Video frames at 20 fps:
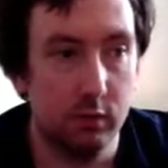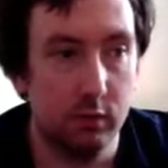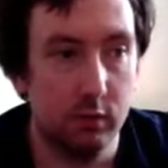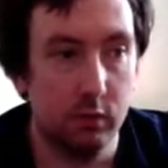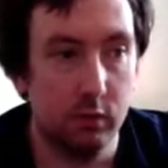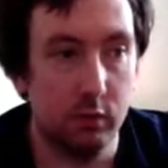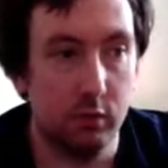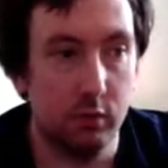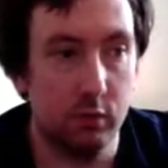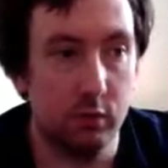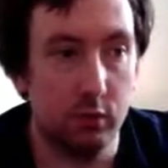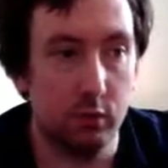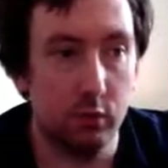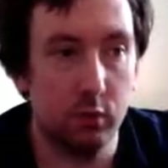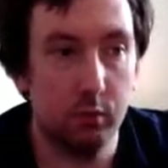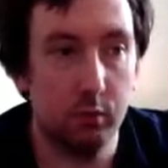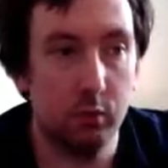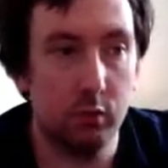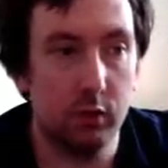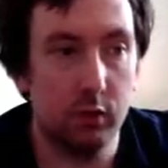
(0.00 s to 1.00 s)
Use the
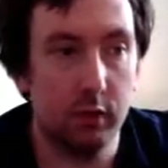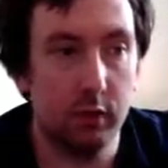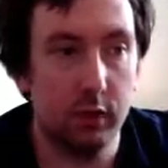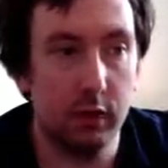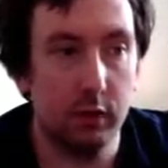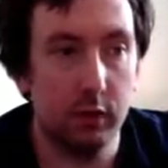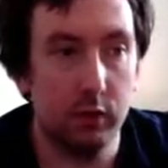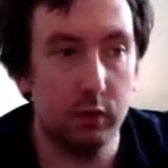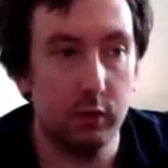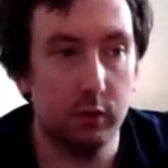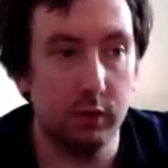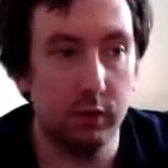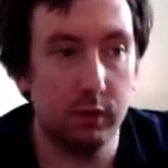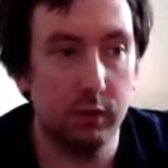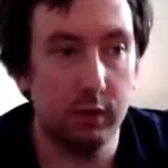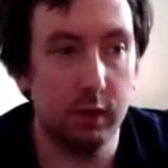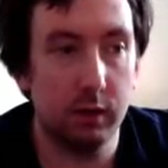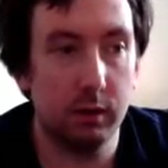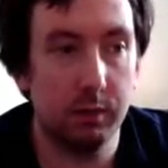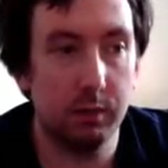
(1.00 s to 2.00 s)
lawnmower attack on these
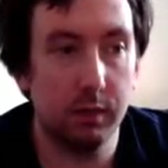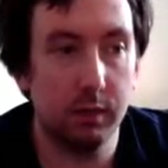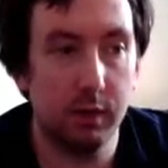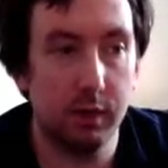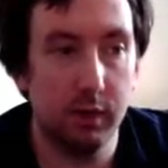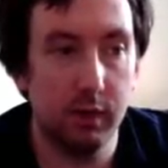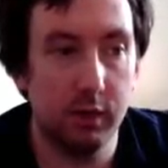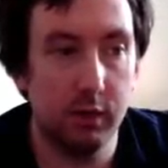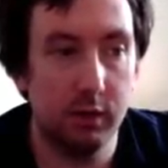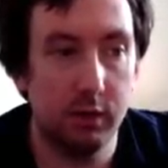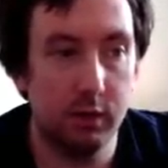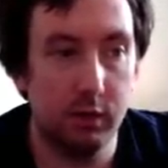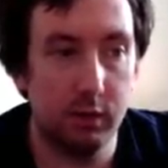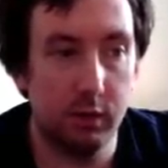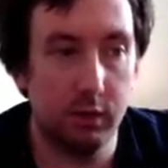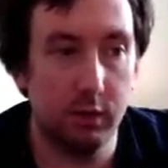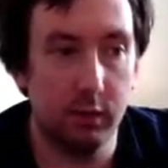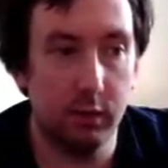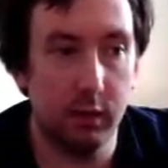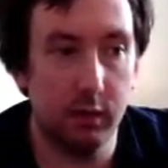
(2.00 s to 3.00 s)
crappy Zeds,
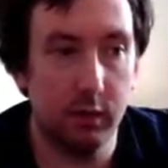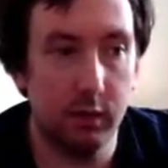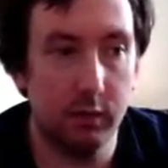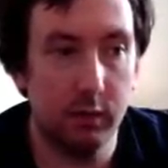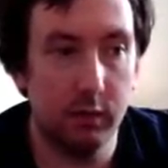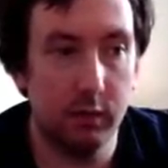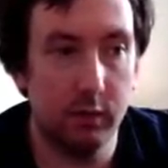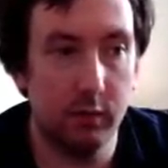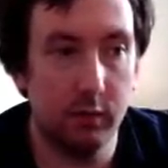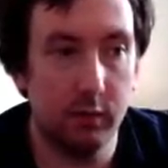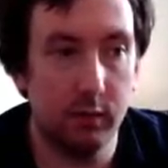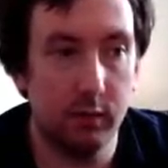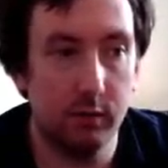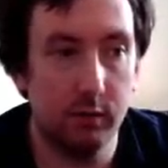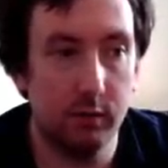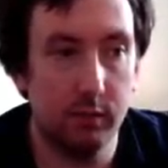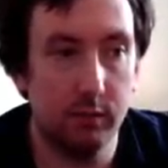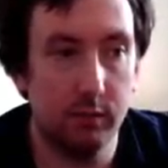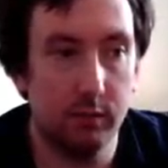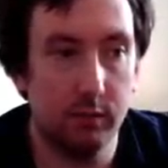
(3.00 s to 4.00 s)
and then
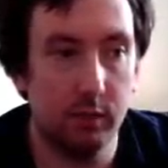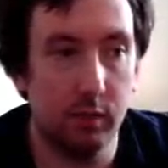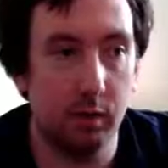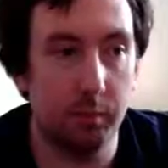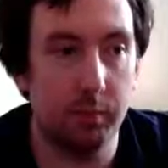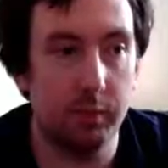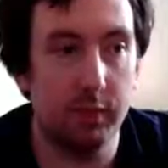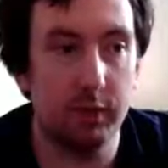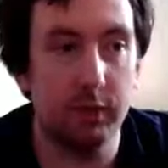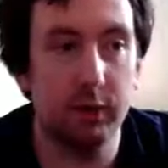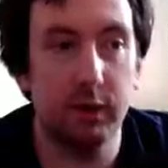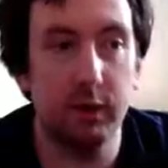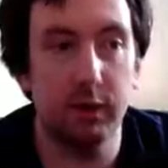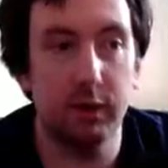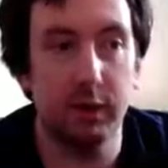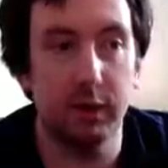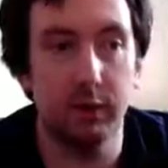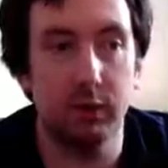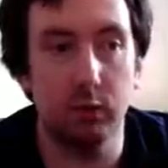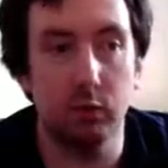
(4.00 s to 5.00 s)
I particularly
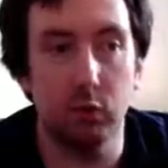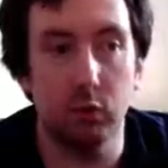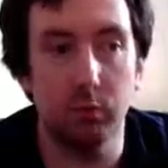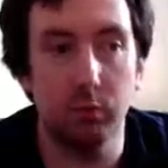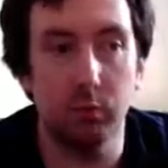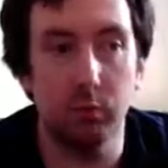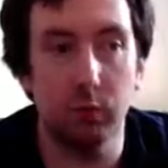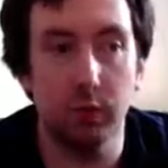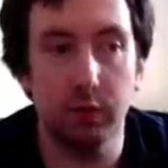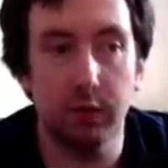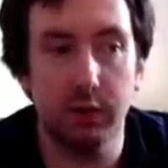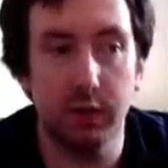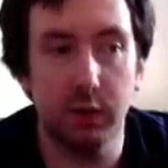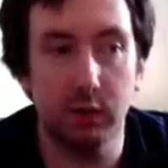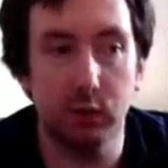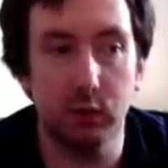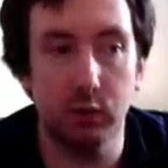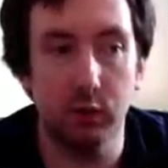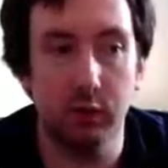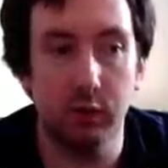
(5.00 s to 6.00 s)
like the lawnmower attack
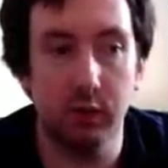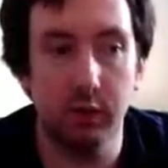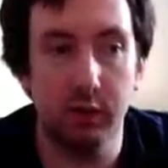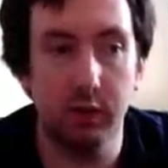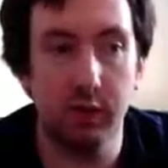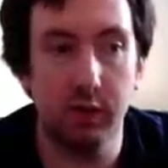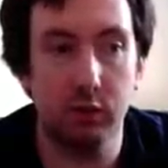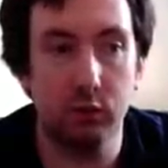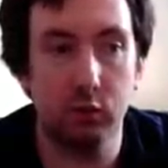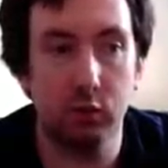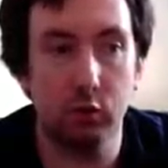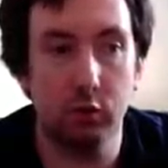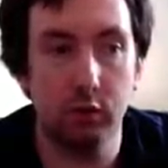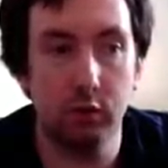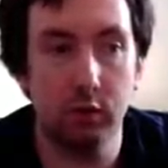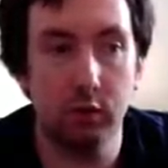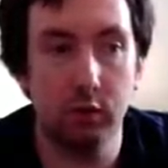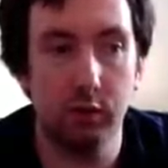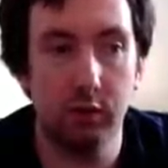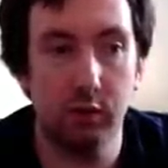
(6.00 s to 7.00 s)
on the
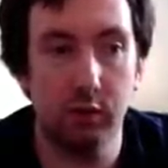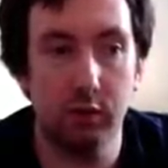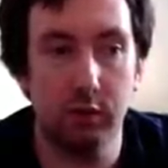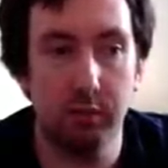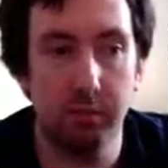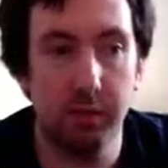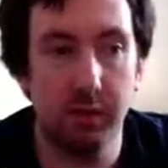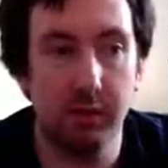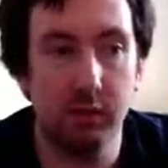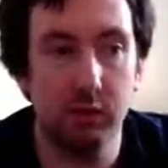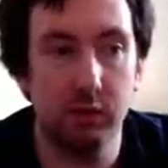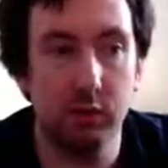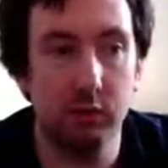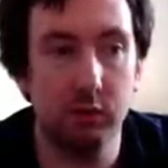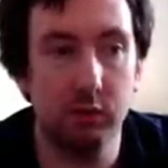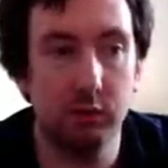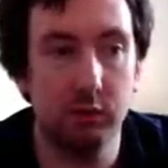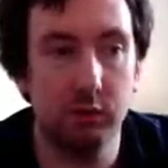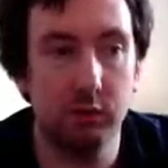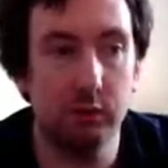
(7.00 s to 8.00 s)
crawlers, the spider
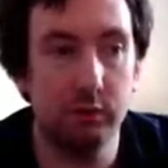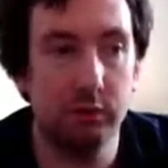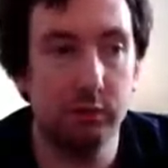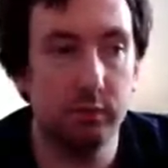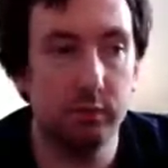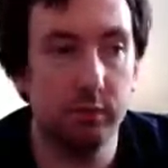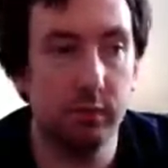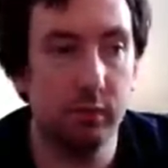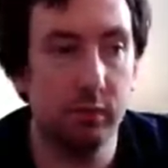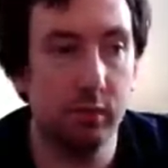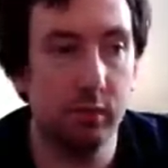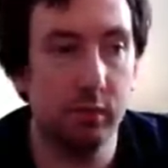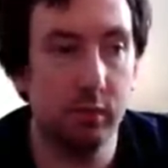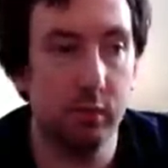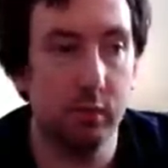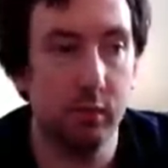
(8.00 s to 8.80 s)
looting things.